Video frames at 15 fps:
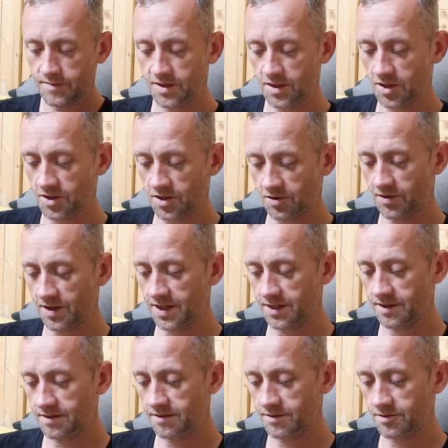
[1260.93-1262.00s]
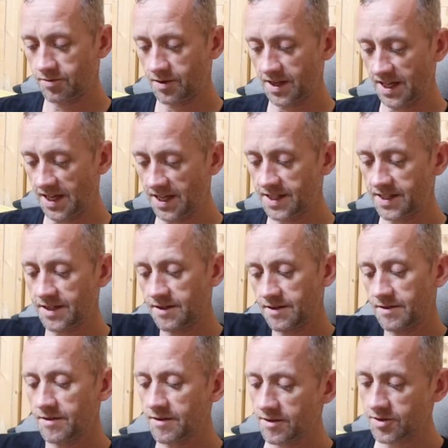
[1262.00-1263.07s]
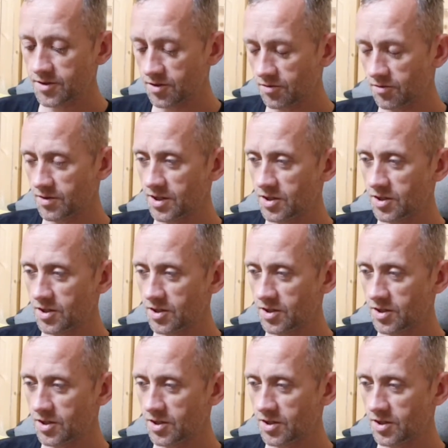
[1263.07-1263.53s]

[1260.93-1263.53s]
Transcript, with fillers: There's a great 28. So only